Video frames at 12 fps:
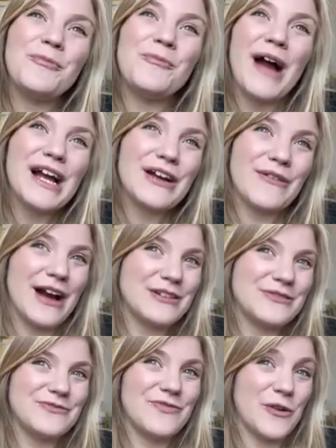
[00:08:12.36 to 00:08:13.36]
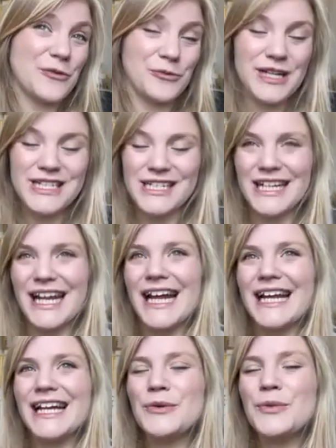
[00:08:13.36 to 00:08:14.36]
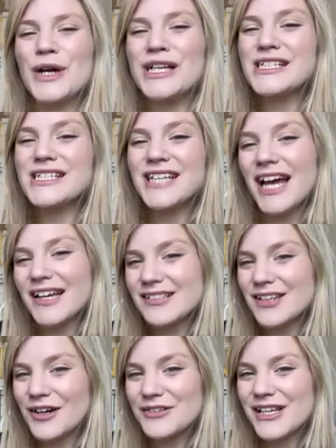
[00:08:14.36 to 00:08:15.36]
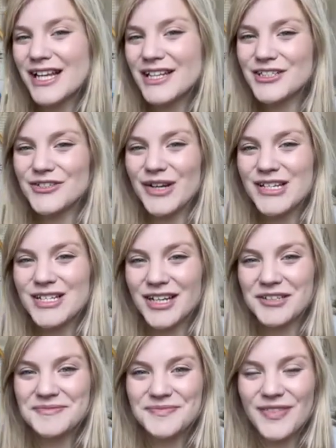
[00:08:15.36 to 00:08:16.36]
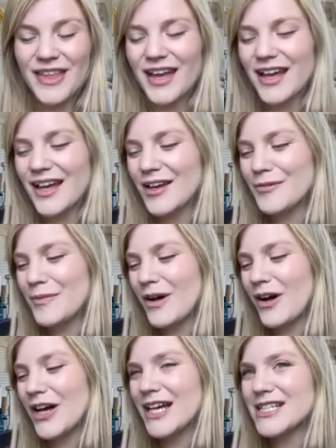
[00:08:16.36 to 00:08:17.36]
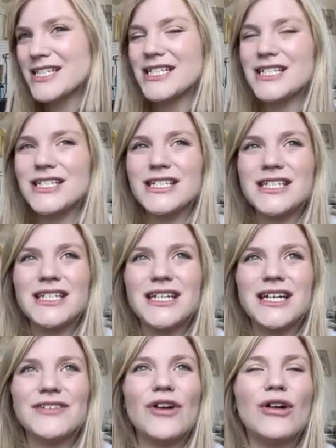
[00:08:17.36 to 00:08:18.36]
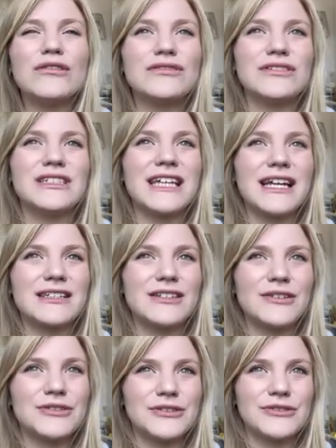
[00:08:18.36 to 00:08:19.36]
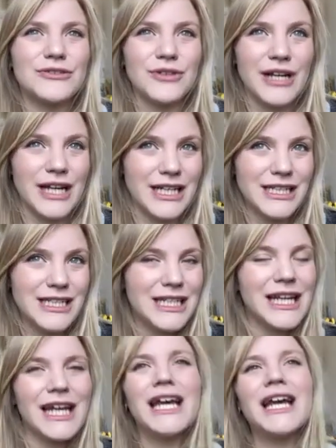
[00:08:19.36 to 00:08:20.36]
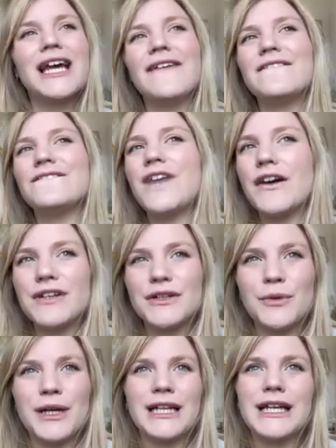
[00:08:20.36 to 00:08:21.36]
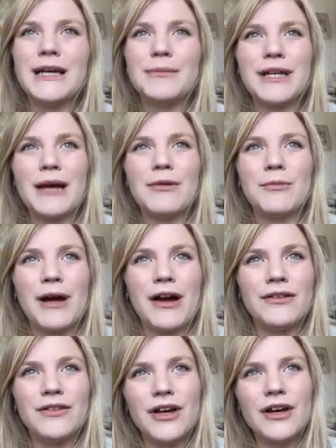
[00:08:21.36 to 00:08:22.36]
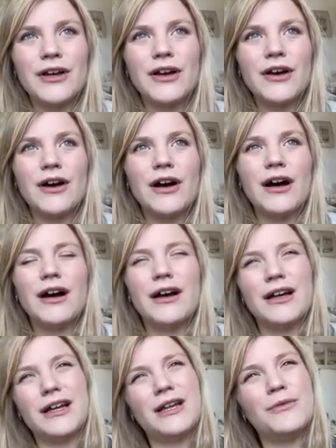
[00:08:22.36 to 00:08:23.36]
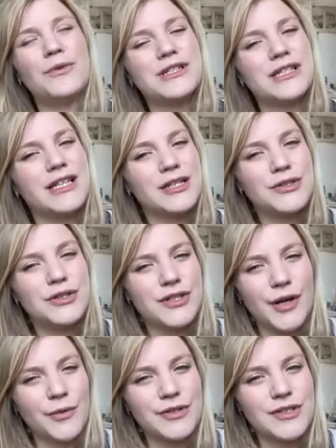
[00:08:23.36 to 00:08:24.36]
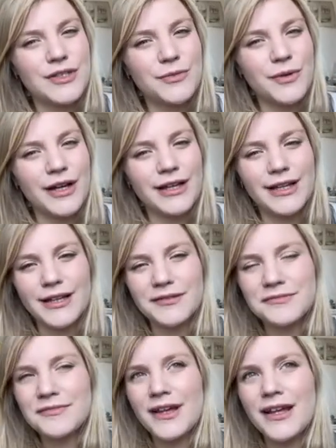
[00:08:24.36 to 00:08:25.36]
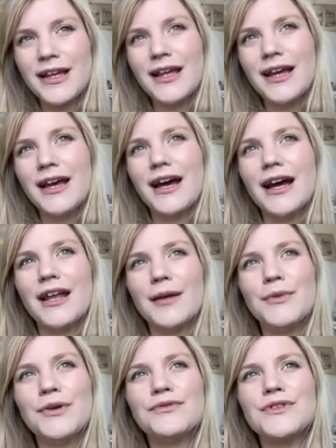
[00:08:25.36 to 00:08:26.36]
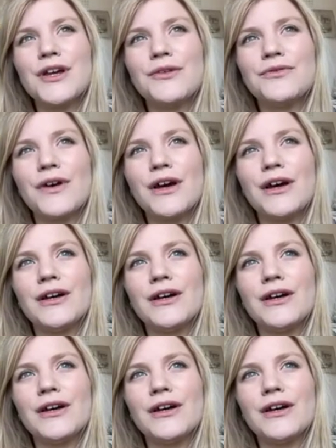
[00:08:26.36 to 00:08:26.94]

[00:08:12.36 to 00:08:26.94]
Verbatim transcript: background originally was textiles and illustration. Um, I actually enrolled on a textile degree. Very quickly, it became apparent that uh, it wasn't the industry I wanted to work in. And I moved over